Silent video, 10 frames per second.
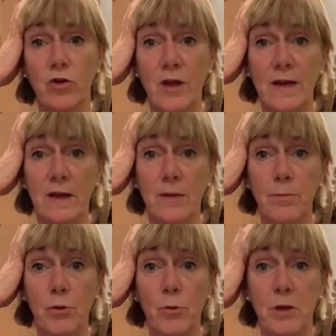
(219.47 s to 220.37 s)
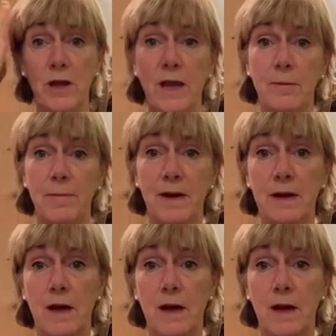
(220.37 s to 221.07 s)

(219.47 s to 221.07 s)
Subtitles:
gently prop your head back